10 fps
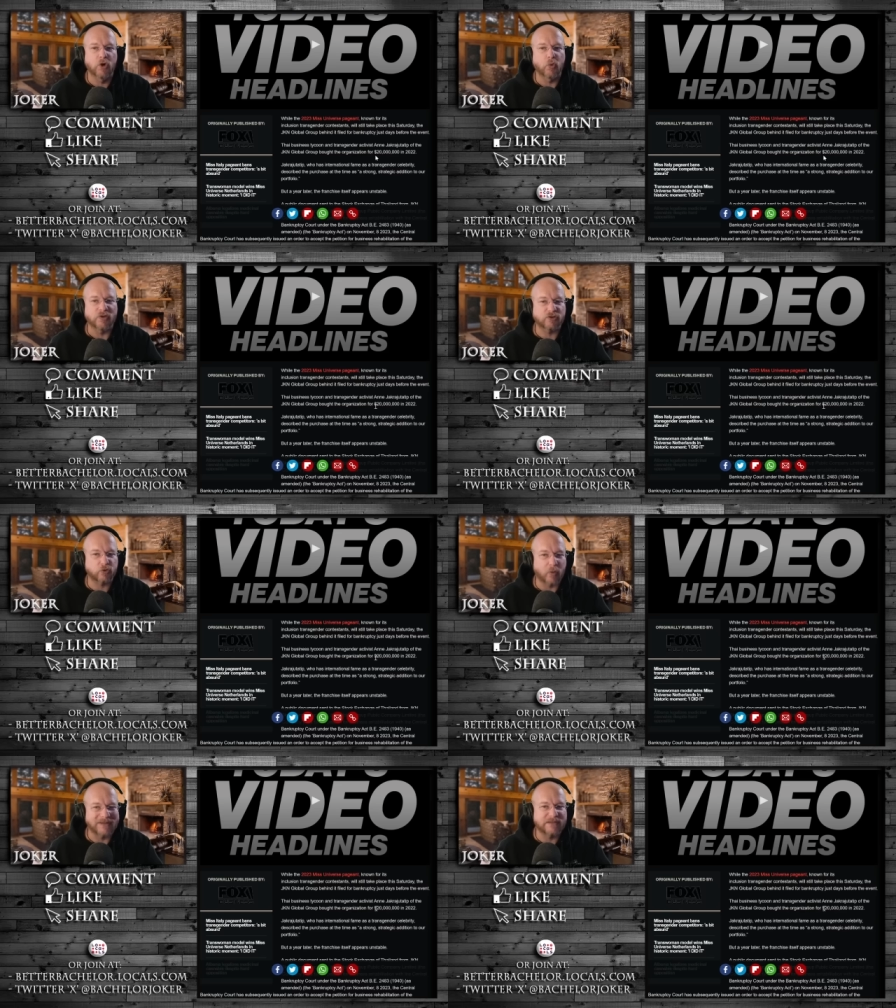was
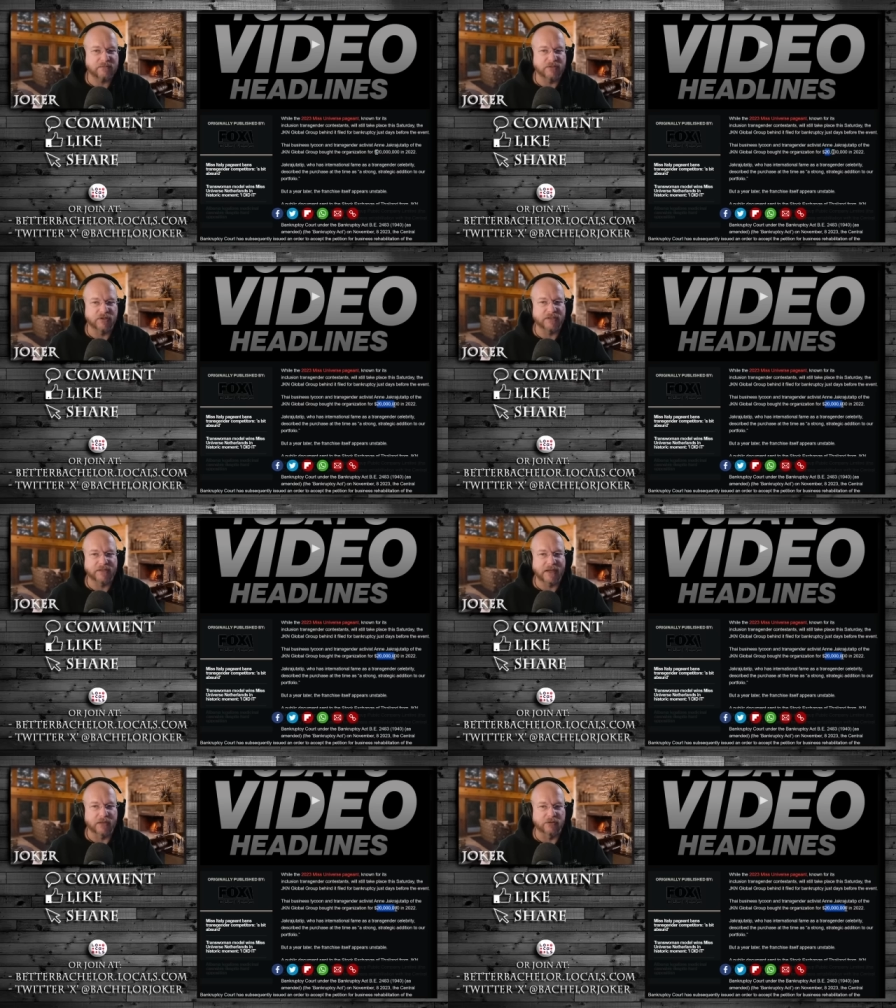$20 million.
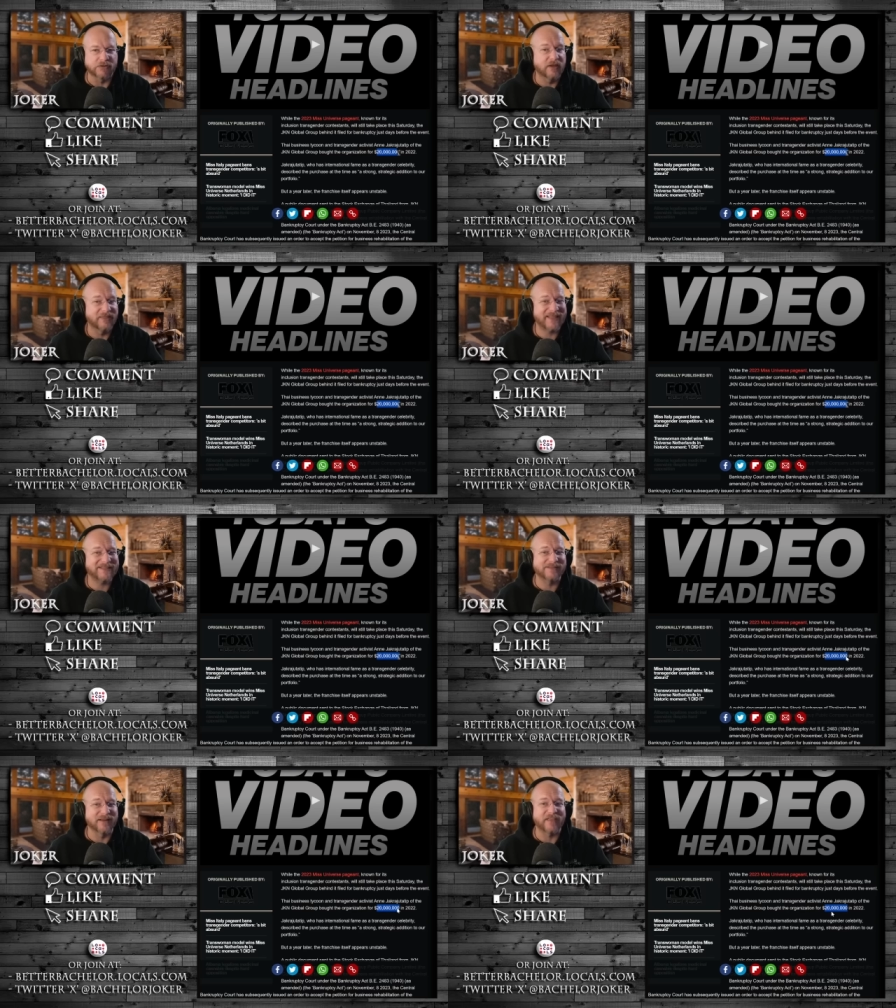
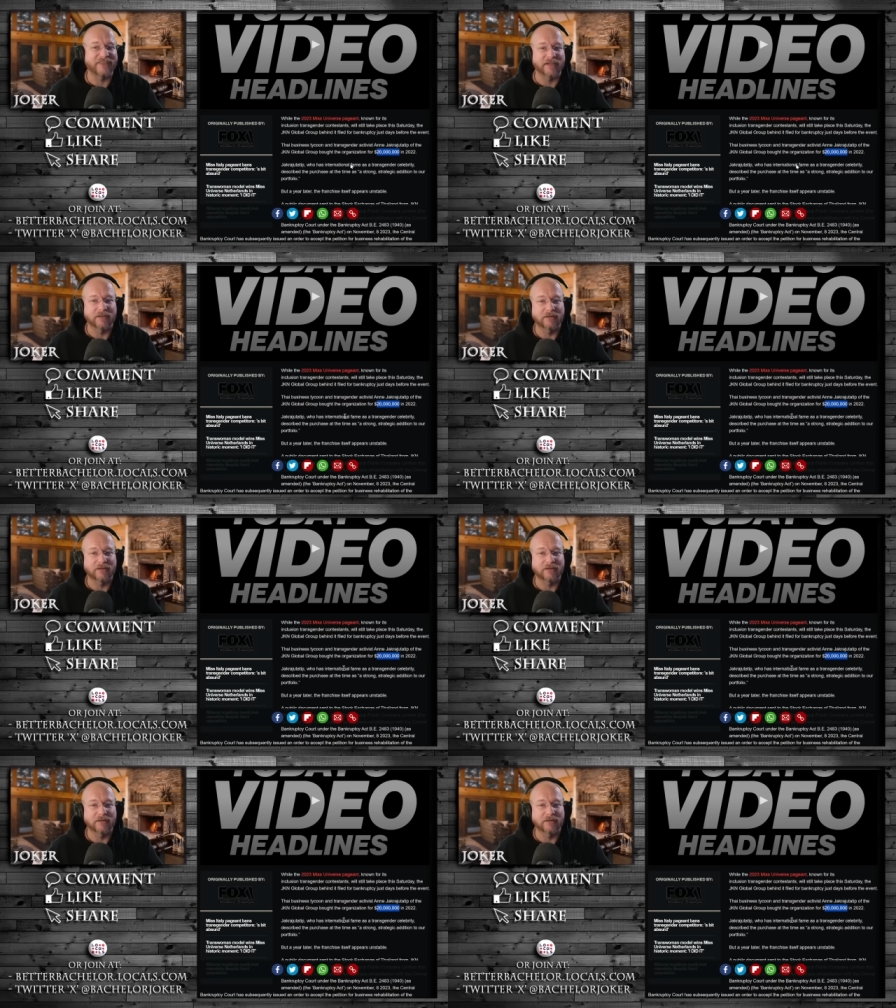That's nothing.